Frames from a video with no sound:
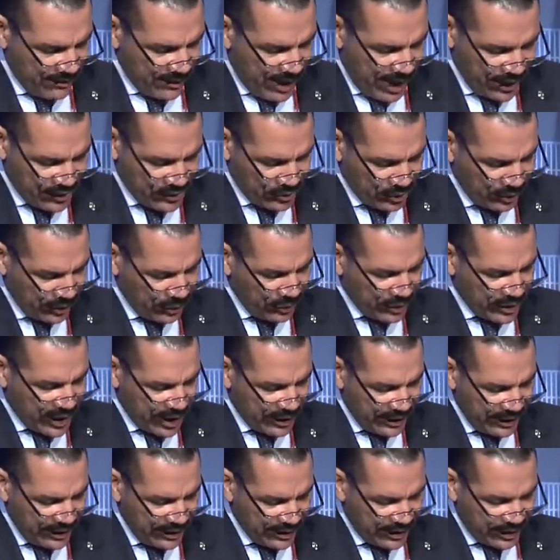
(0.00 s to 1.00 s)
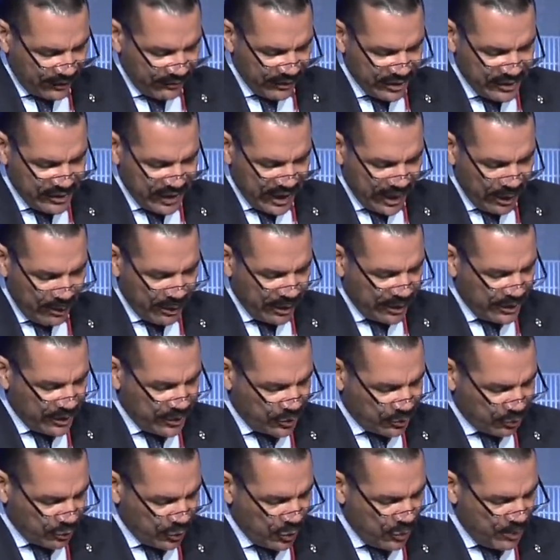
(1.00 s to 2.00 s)
I certainly do not need to convince anyone in
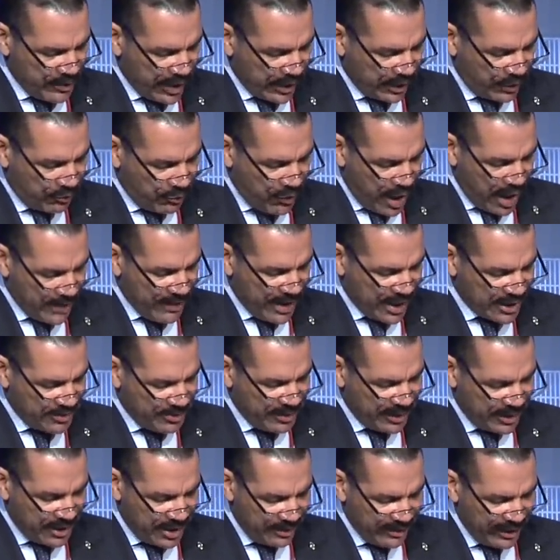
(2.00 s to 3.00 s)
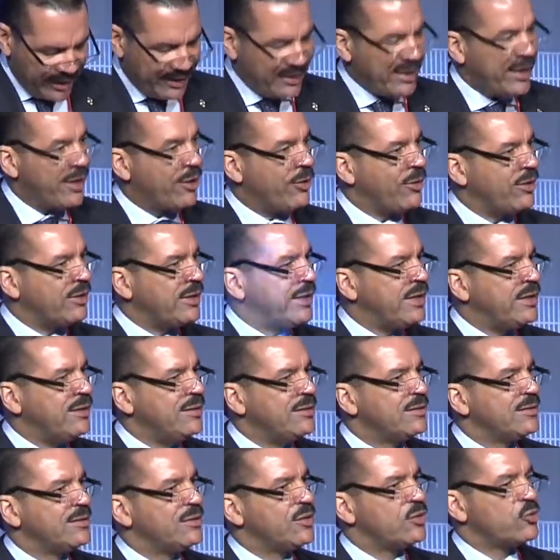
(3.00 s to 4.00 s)
this room that crime has become inherently
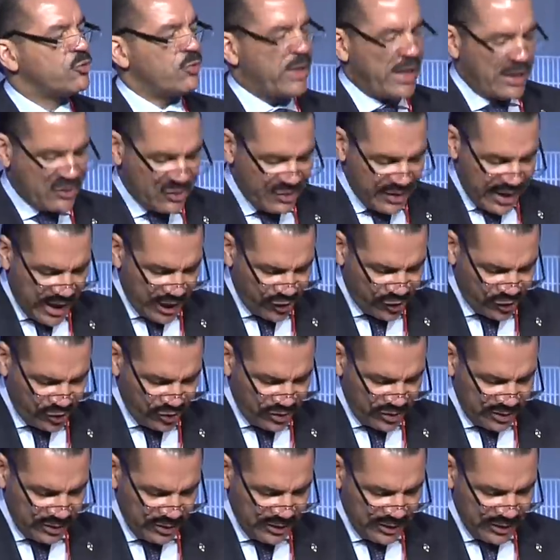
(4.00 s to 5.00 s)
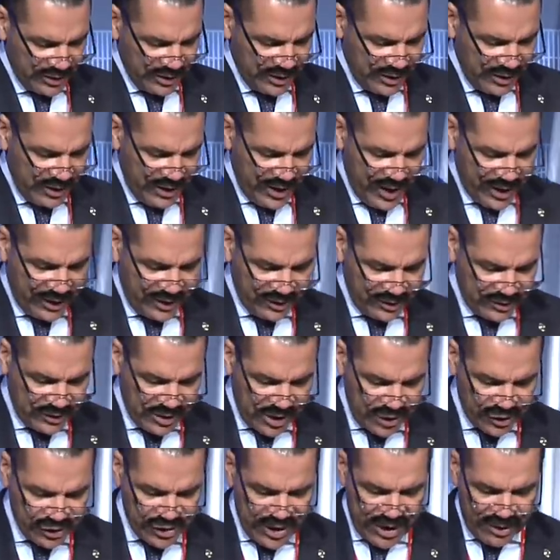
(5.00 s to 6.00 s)
transnational and can
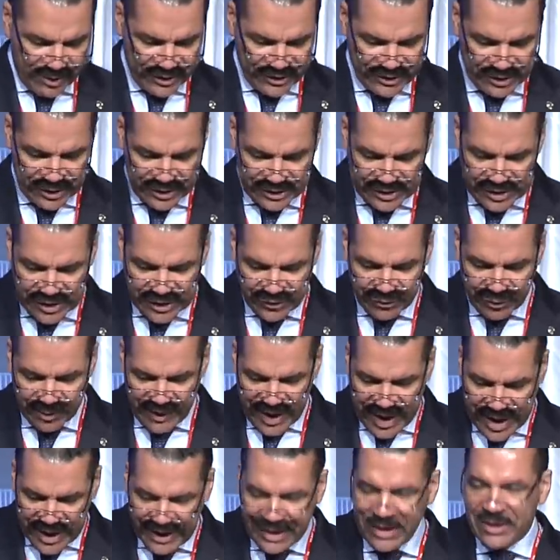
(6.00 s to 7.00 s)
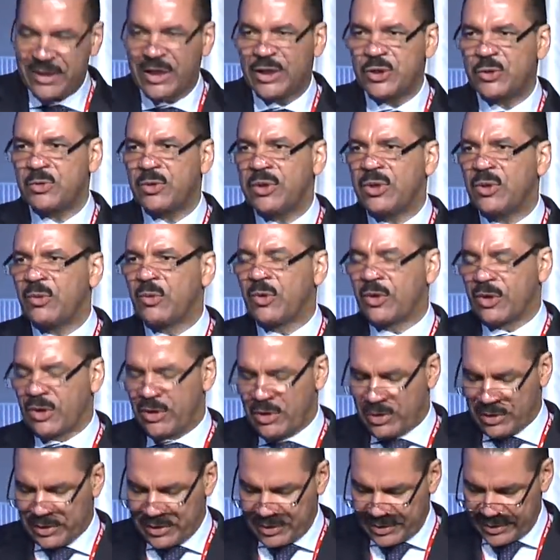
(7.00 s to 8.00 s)
touch our citizens from any country in the
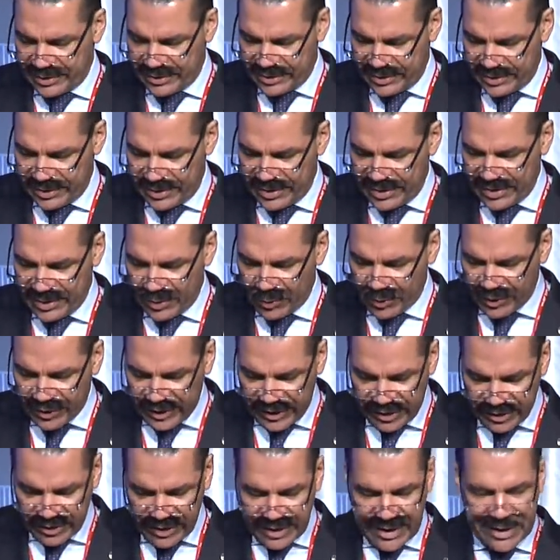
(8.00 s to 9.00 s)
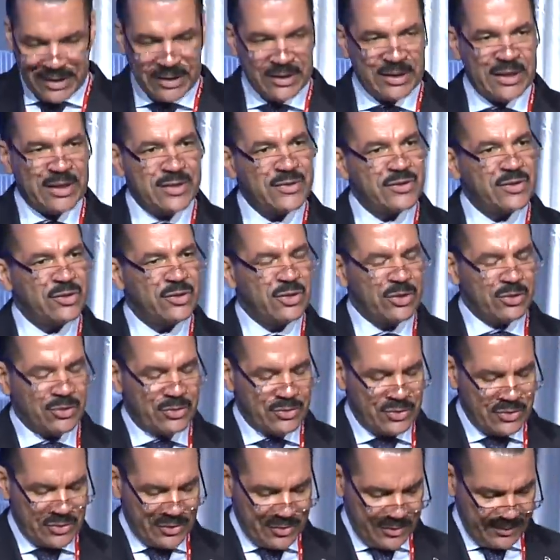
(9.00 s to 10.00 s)
world where the internet is in
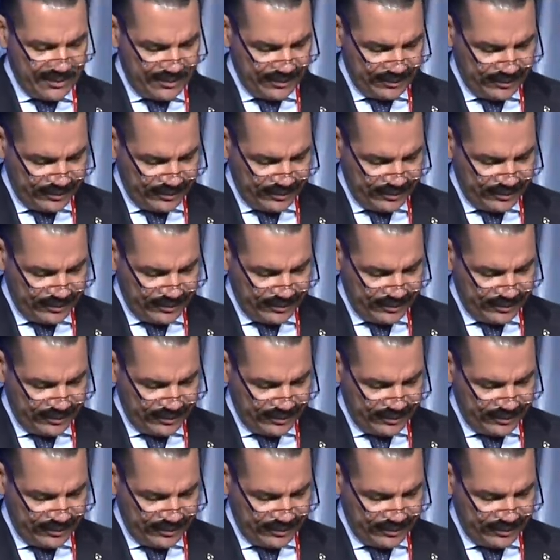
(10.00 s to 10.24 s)
use.